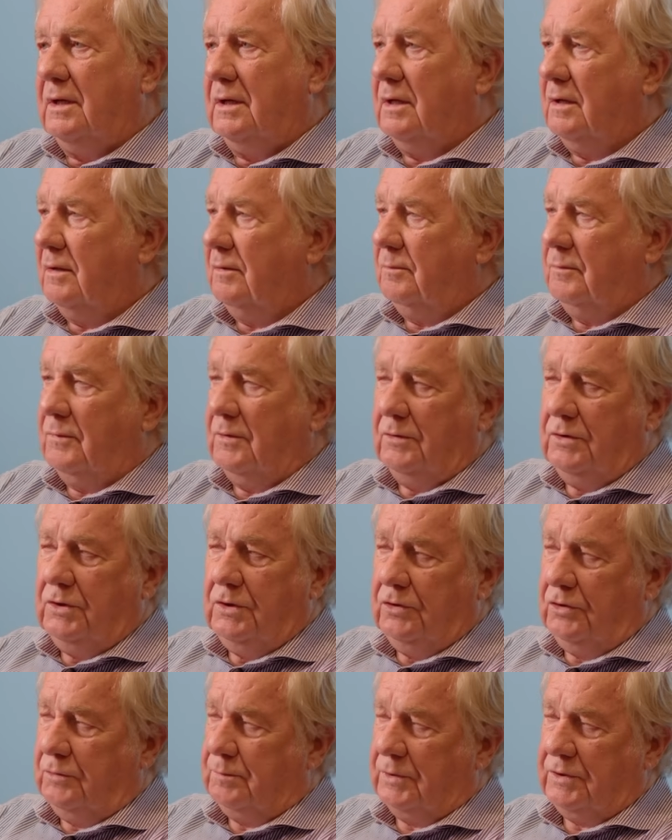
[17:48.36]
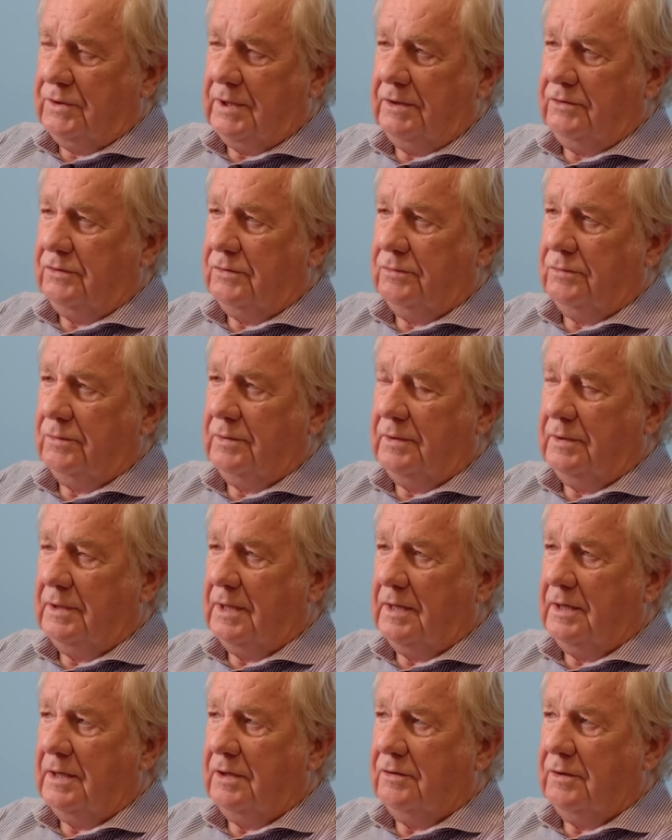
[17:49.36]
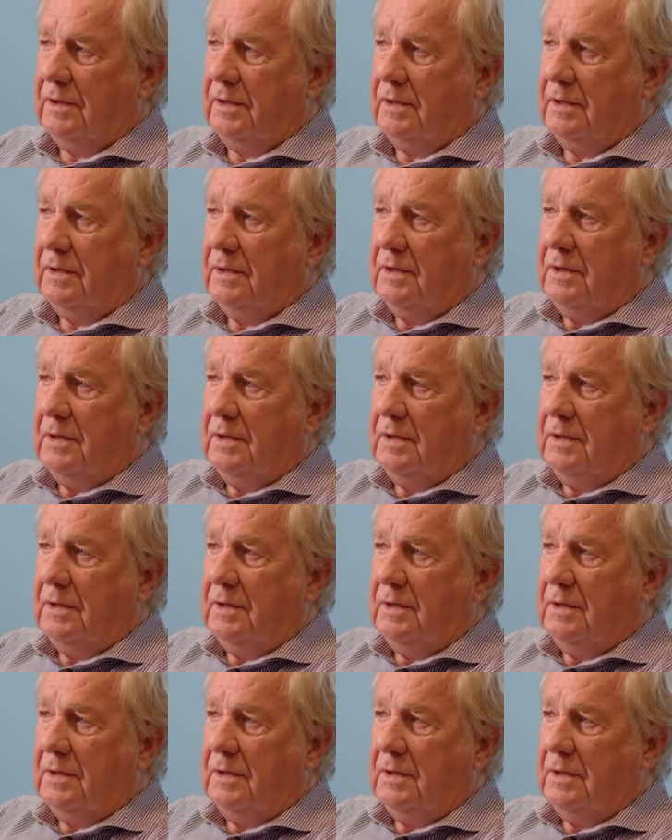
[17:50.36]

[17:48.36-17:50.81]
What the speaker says: you know, huge potential in that area.